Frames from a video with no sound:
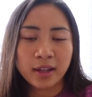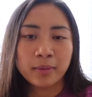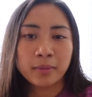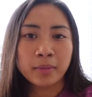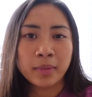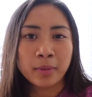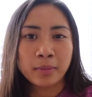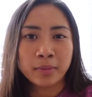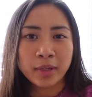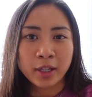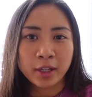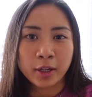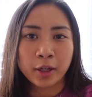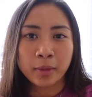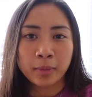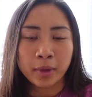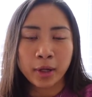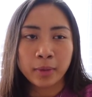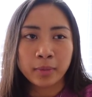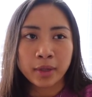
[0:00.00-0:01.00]
than being
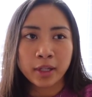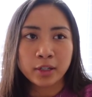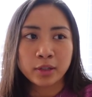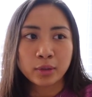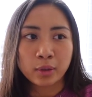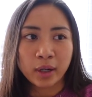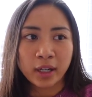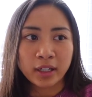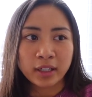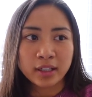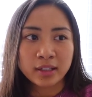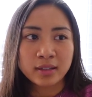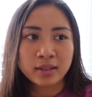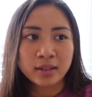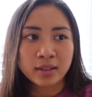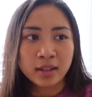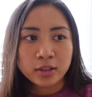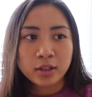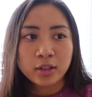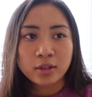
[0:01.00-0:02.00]
in my
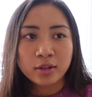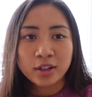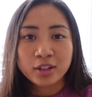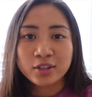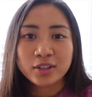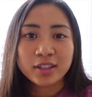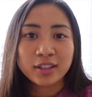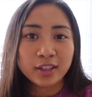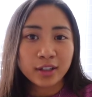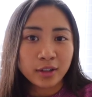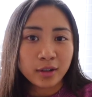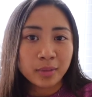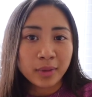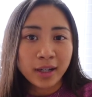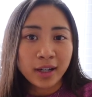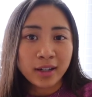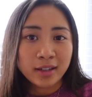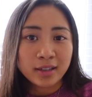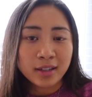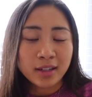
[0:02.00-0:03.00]
mid-20s, 200
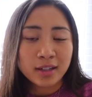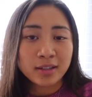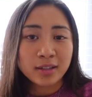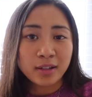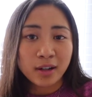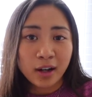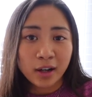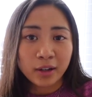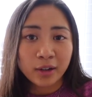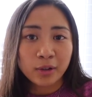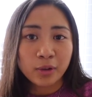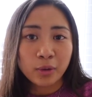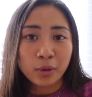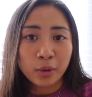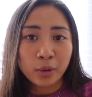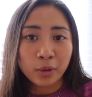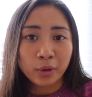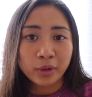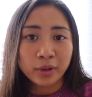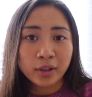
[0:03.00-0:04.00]
gigabytes is not gonna
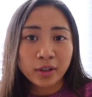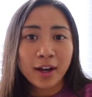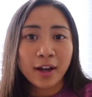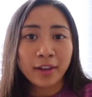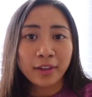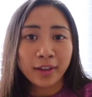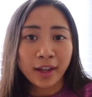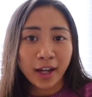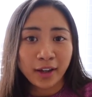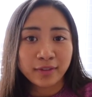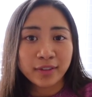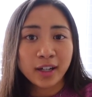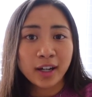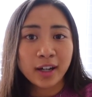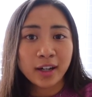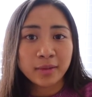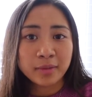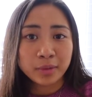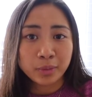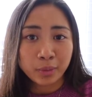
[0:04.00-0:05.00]
hold a
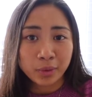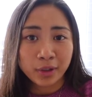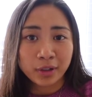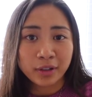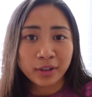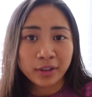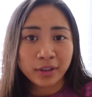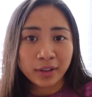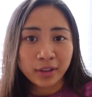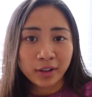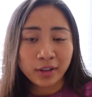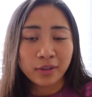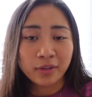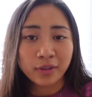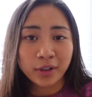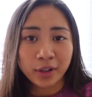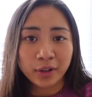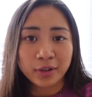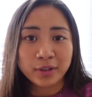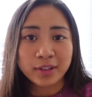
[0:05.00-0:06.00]
lifetime's worth of
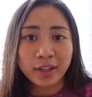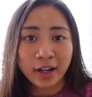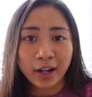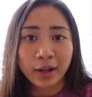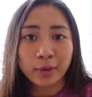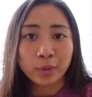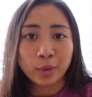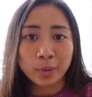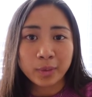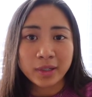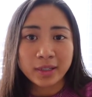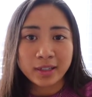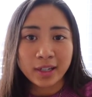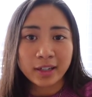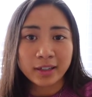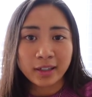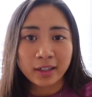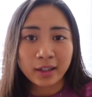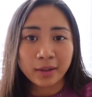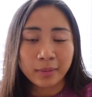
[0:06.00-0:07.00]
photos that I will be
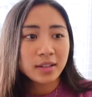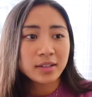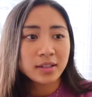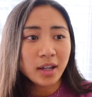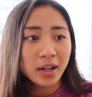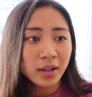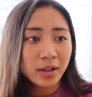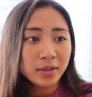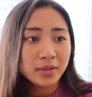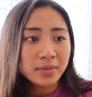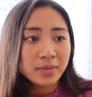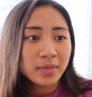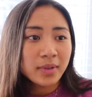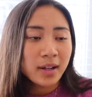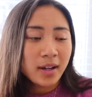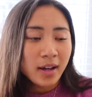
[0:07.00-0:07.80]
taking. So